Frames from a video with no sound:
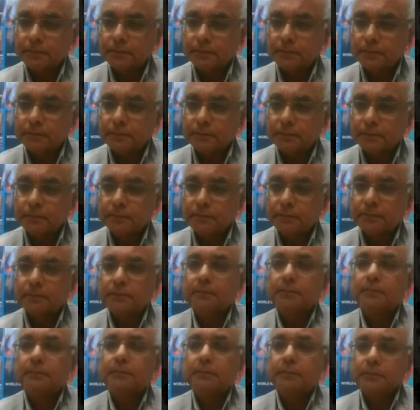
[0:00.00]

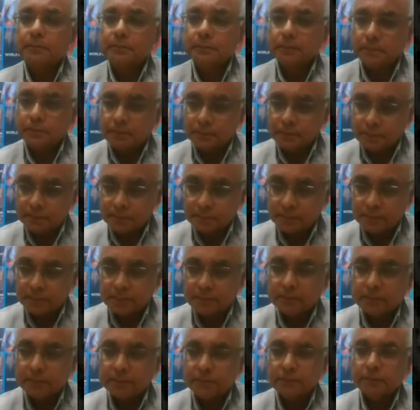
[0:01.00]

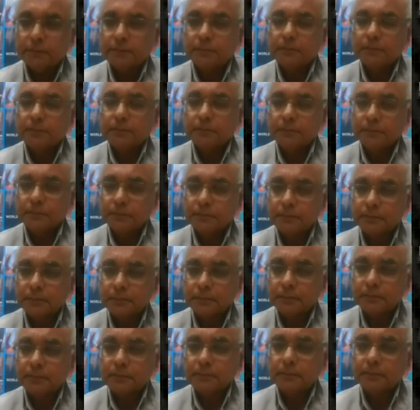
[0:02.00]

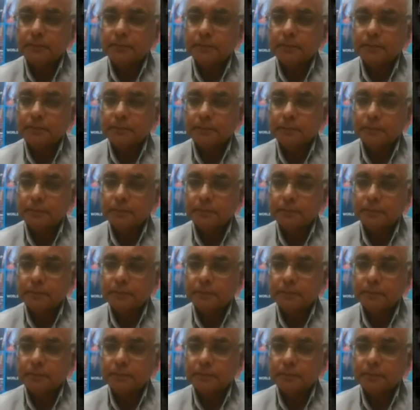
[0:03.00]
No words are spoken by the person on screen.